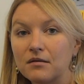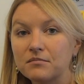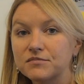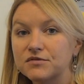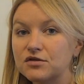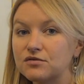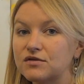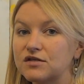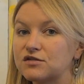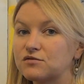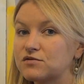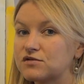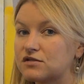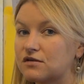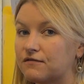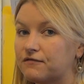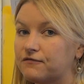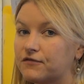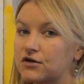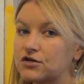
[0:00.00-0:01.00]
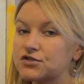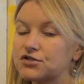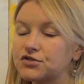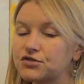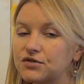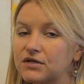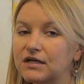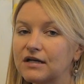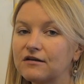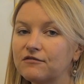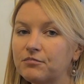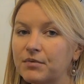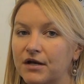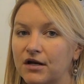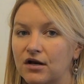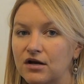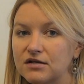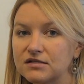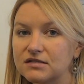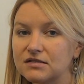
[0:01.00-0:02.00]
So this was the first Treaty of
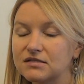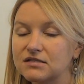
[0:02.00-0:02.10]
Paris.